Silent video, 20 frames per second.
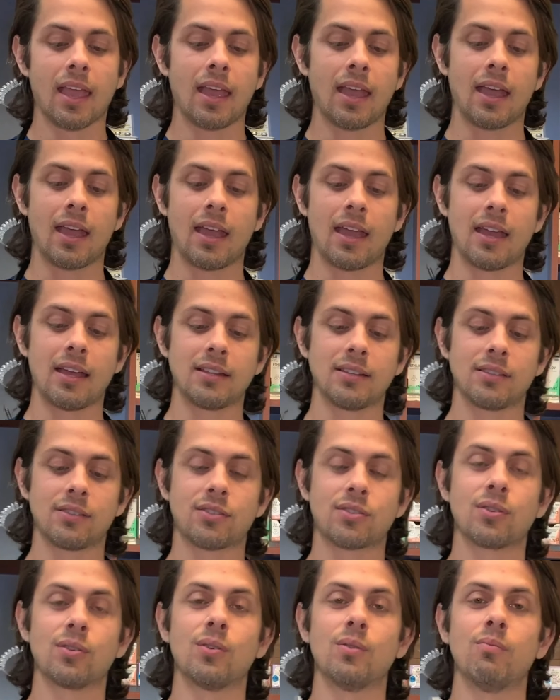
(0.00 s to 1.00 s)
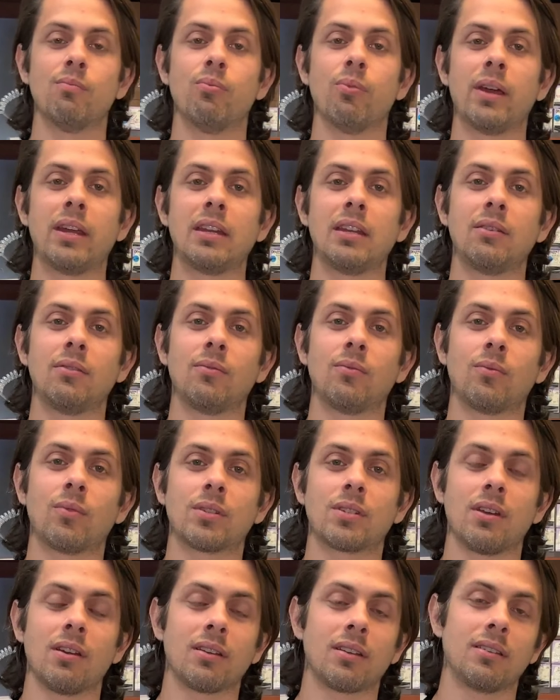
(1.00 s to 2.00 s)
And so Brady,
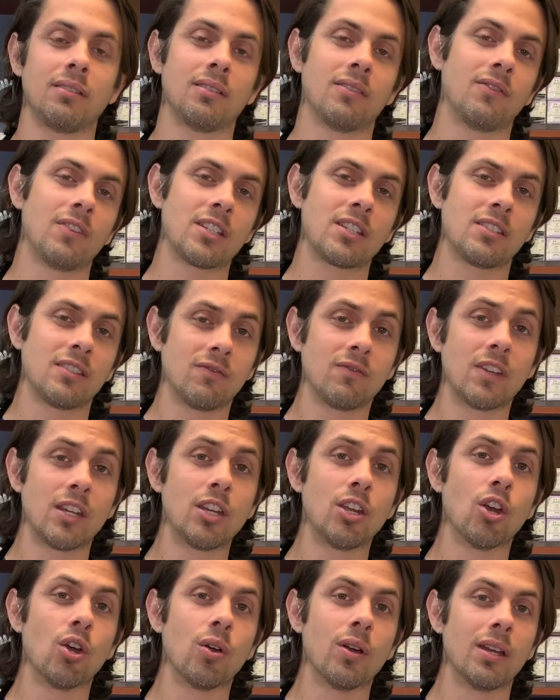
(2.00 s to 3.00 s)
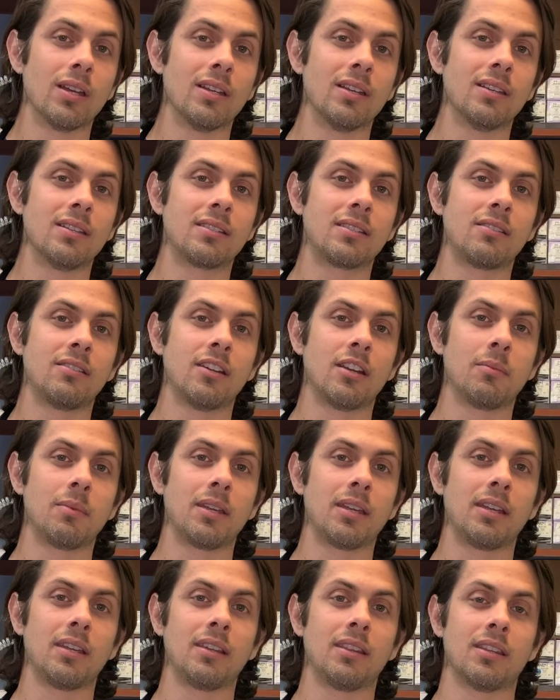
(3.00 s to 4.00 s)
this video is going to
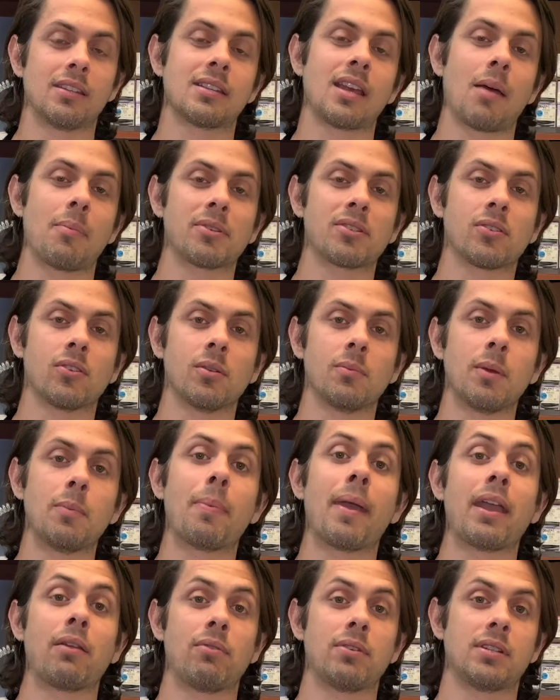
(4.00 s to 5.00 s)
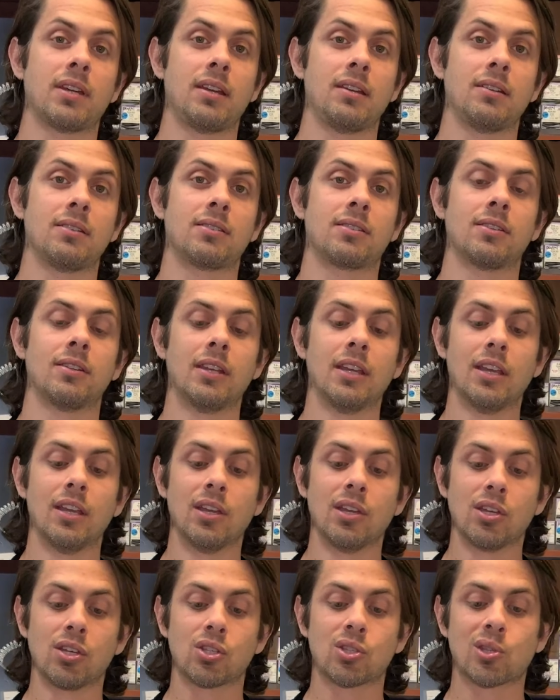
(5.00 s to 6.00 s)
be, the topic's going to be pancreatitis.
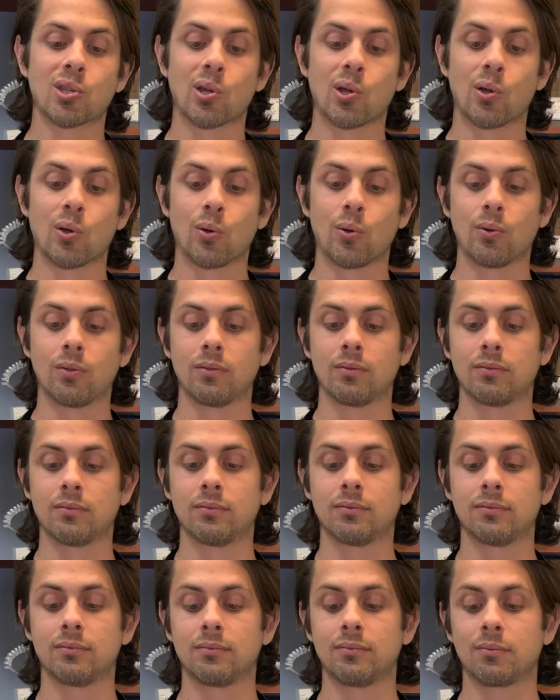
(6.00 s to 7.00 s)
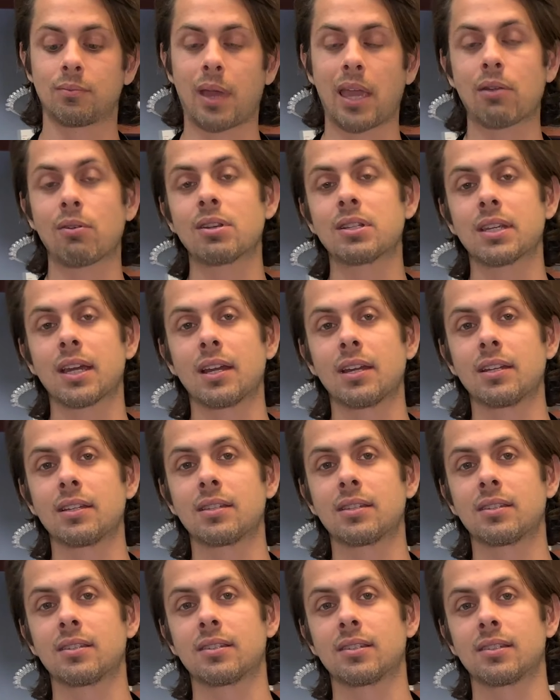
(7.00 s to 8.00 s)
So
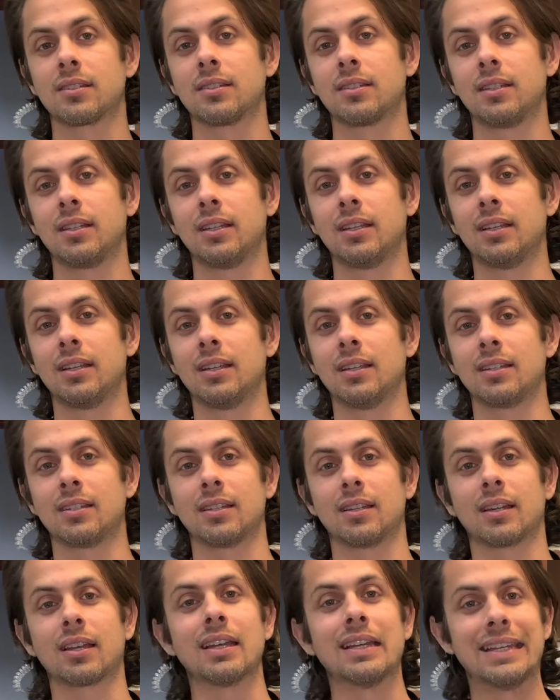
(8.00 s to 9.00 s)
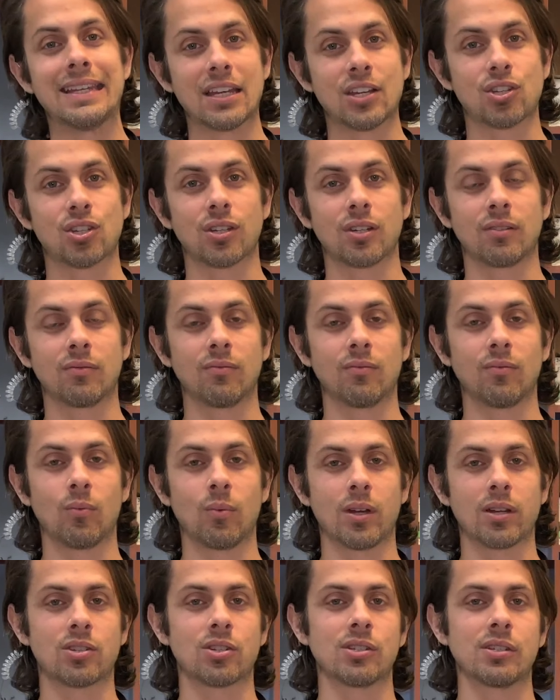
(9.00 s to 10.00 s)
pancreatitis is a condition
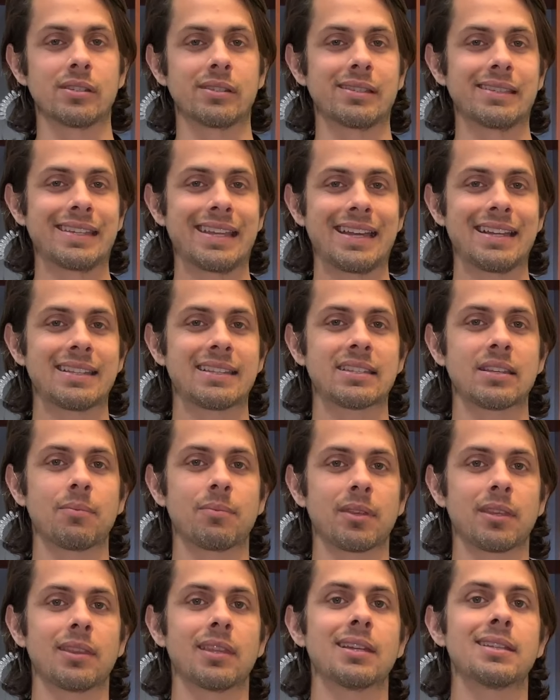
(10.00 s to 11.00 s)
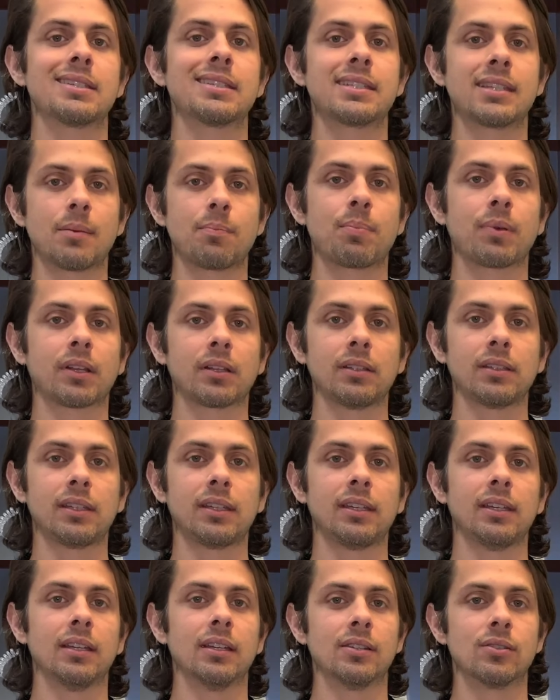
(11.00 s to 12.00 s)
which is not something that
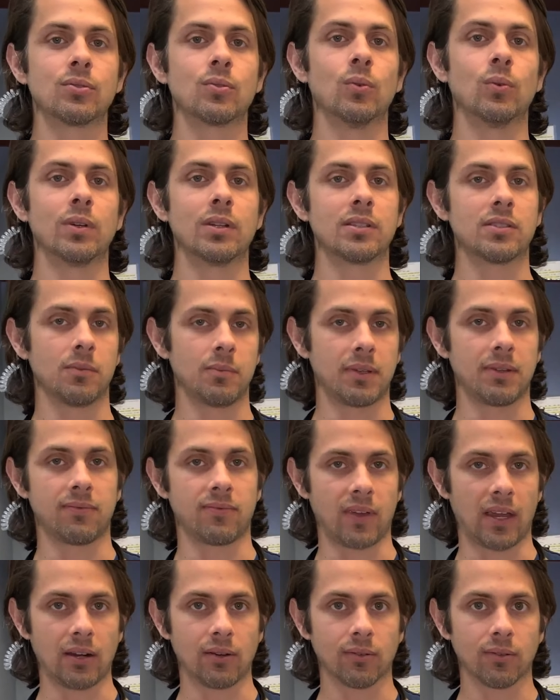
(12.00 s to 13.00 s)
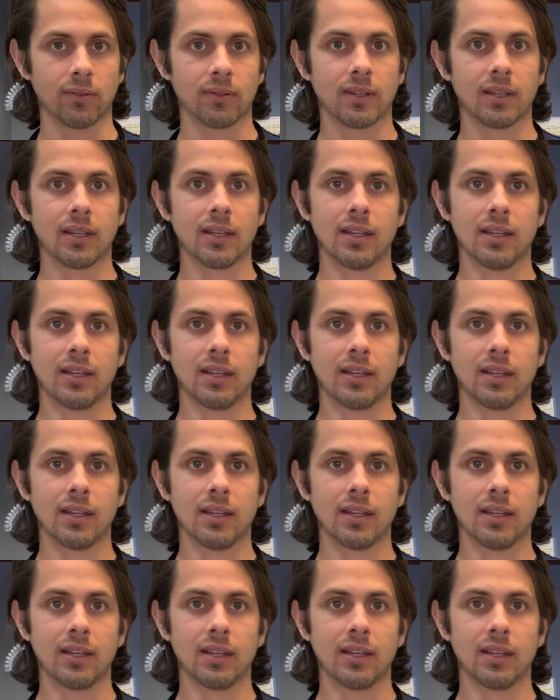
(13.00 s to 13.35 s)
typically is going to be fatal.